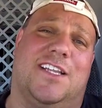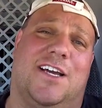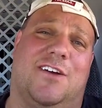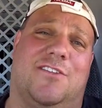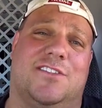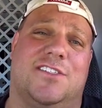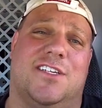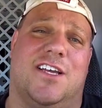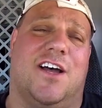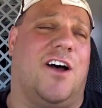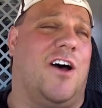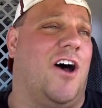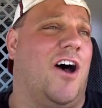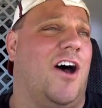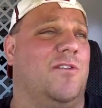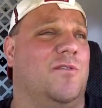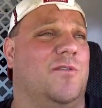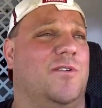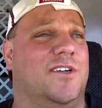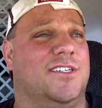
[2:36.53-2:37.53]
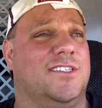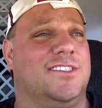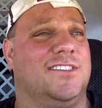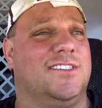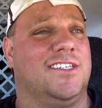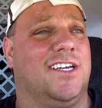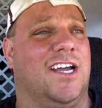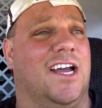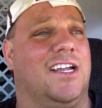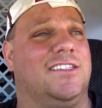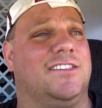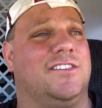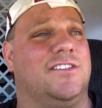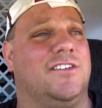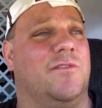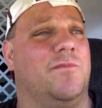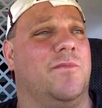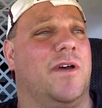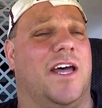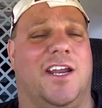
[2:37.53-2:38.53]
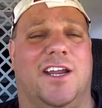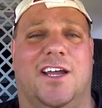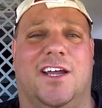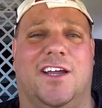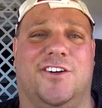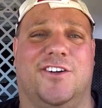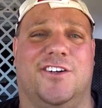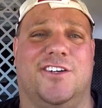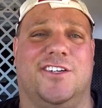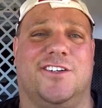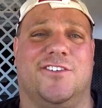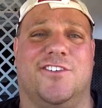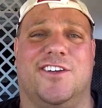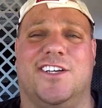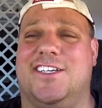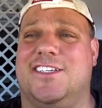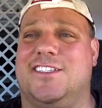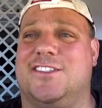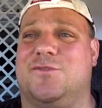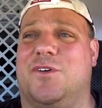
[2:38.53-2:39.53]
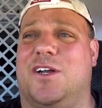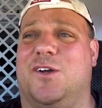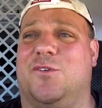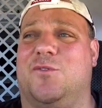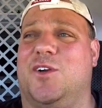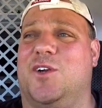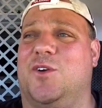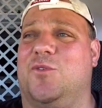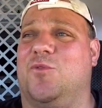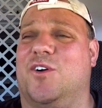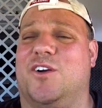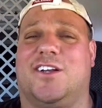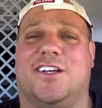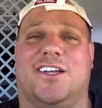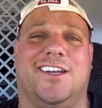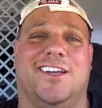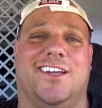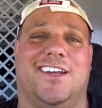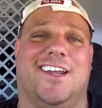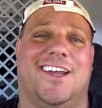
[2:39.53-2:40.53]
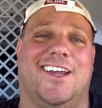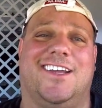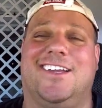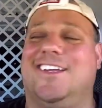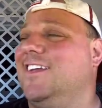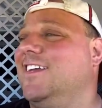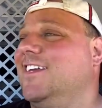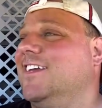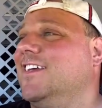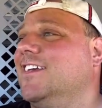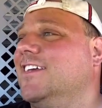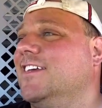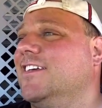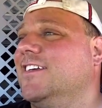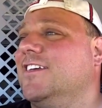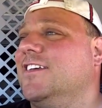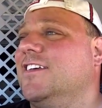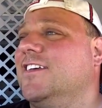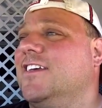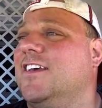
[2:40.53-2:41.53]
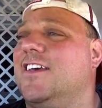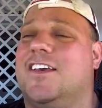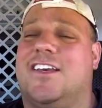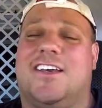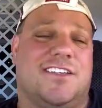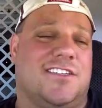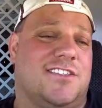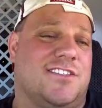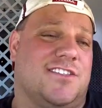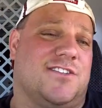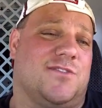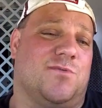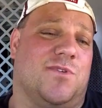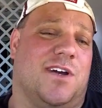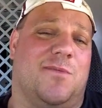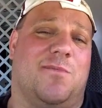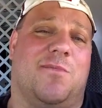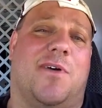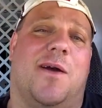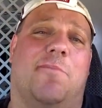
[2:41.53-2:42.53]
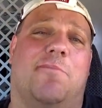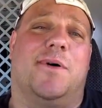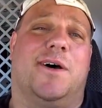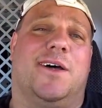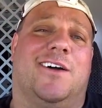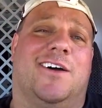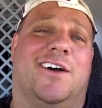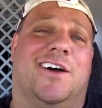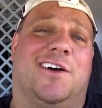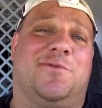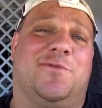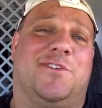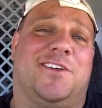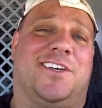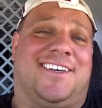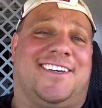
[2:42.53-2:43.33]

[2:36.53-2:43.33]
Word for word: That was a hot one. Got to about 100 degrees while we were working today. Sweating my butt off.